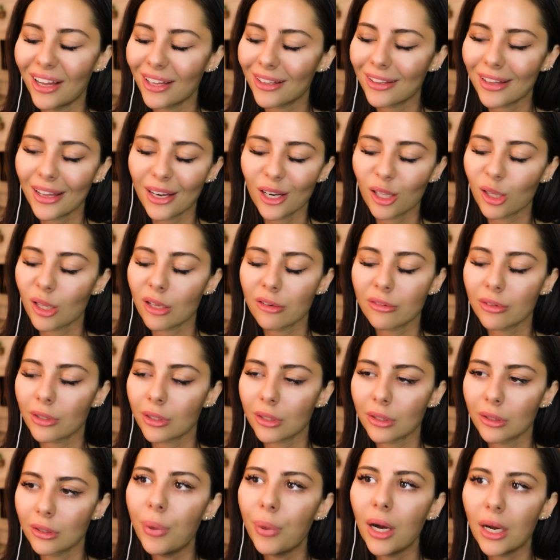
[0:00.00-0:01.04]
I kind of love
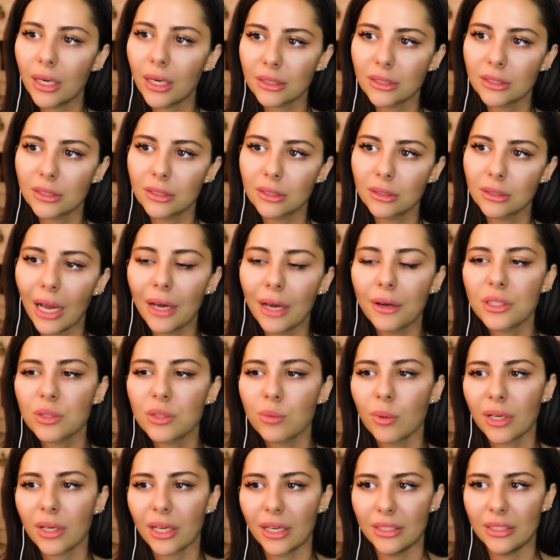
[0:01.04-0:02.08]
her. But how does
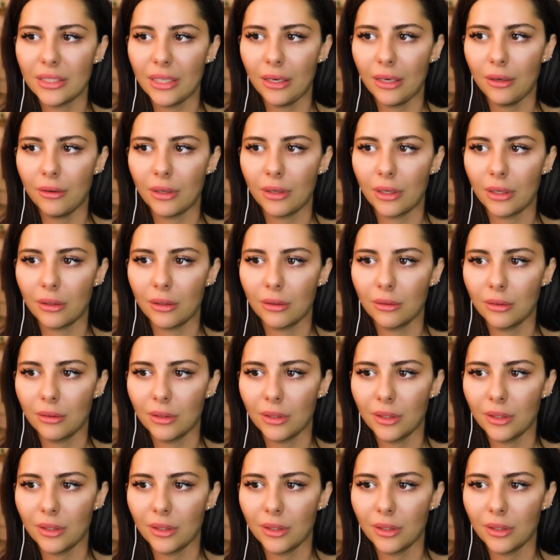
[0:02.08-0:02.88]
one get down now?